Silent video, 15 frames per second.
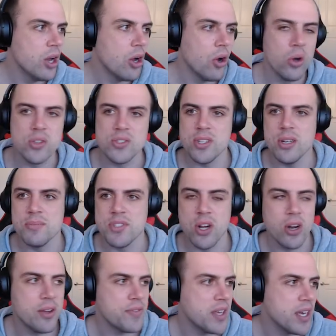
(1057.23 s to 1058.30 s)
Also, I'm
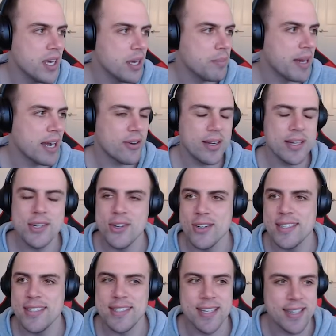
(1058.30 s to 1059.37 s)
sorry if you hear background
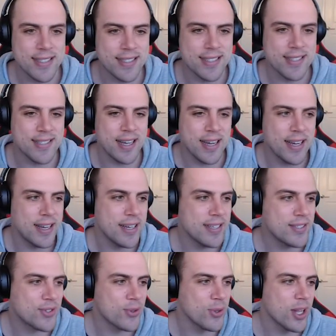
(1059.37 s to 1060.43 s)
noise, it's
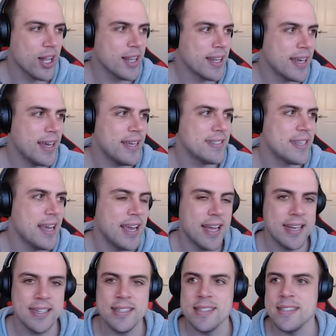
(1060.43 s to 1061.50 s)
school holidays
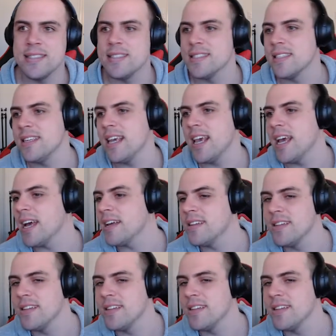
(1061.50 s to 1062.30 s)
and yeah.